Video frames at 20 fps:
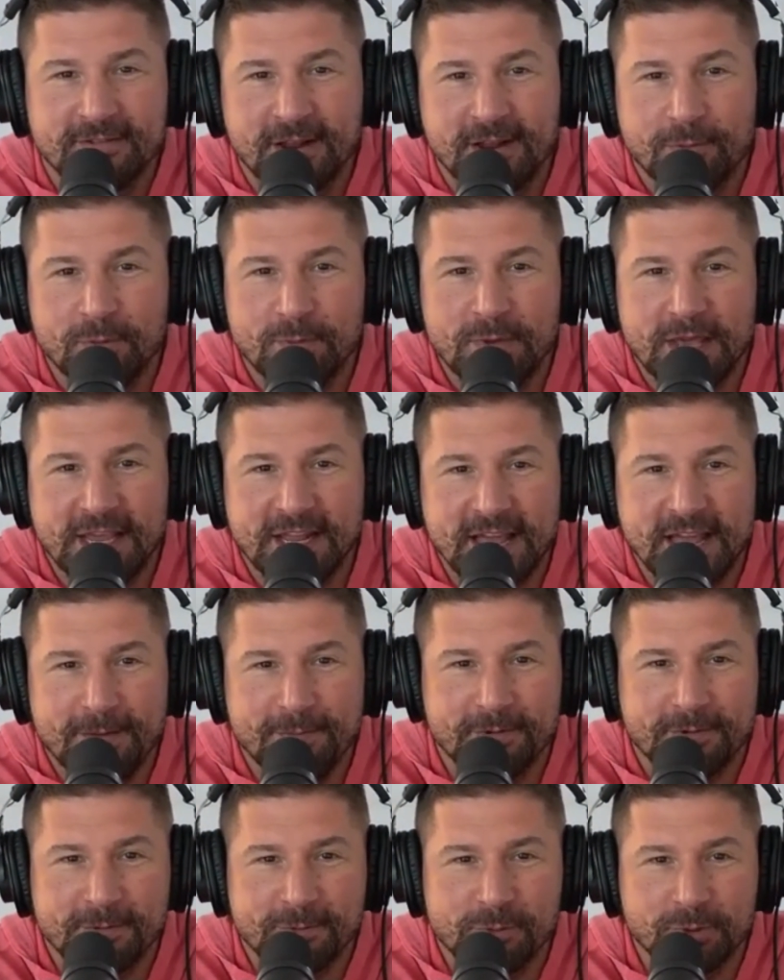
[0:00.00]
and we make it
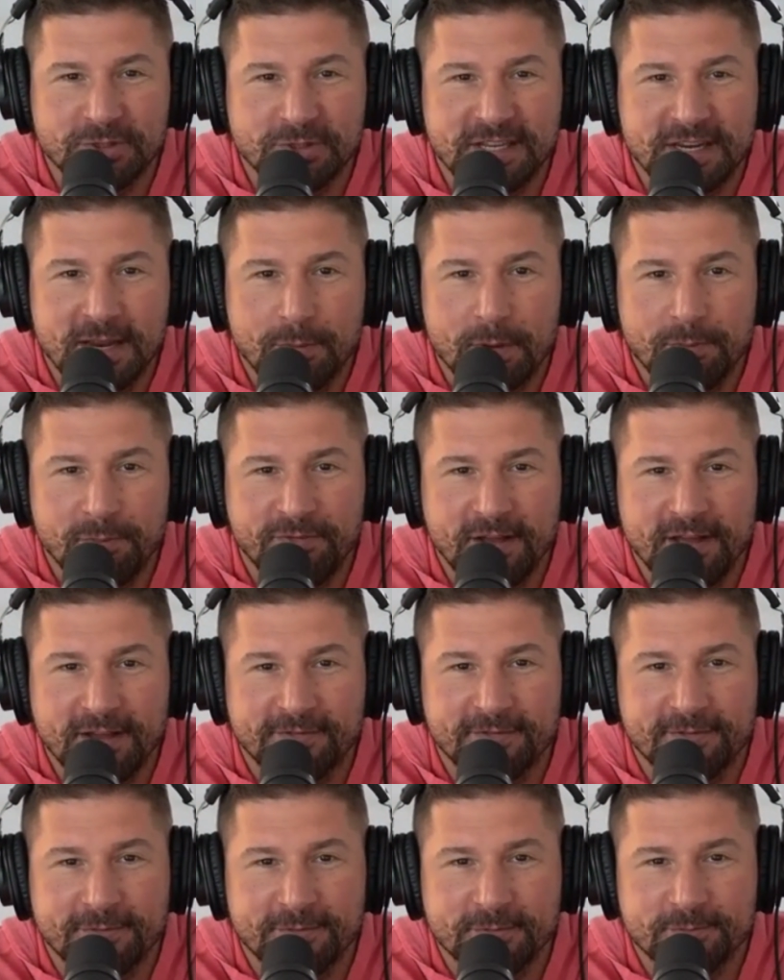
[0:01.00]
happen. We'll see you at M M
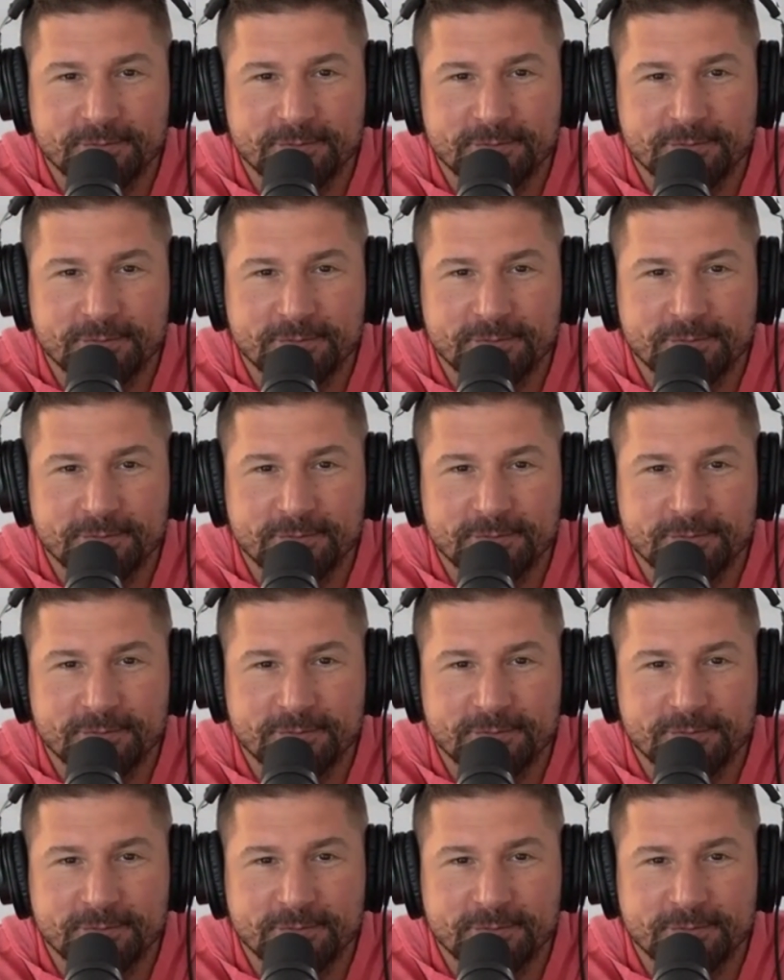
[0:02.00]
five.